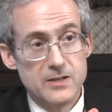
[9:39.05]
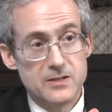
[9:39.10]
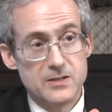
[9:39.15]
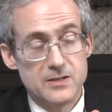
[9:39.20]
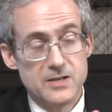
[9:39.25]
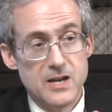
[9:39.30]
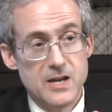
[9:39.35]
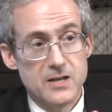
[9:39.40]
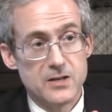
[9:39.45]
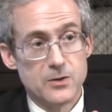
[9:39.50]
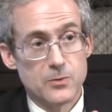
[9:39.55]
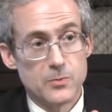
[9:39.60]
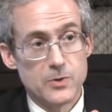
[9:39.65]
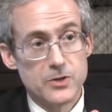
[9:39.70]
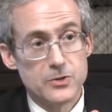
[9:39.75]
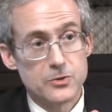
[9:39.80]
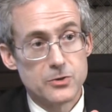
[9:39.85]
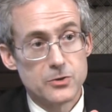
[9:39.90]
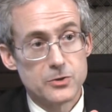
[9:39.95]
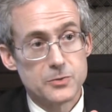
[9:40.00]
to take a
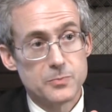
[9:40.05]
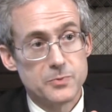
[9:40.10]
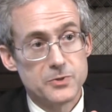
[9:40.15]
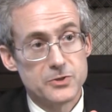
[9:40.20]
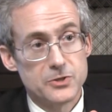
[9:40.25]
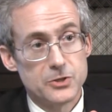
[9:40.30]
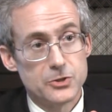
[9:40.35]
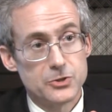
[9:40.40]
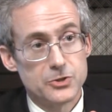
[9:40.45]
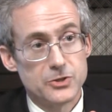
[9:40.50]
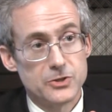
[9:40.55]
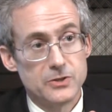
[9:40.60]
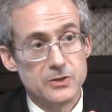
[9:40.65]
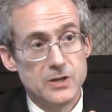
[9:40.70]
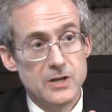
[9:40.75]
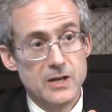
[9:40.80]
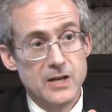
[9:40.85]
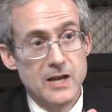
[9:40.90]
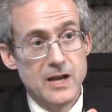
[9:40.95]
research position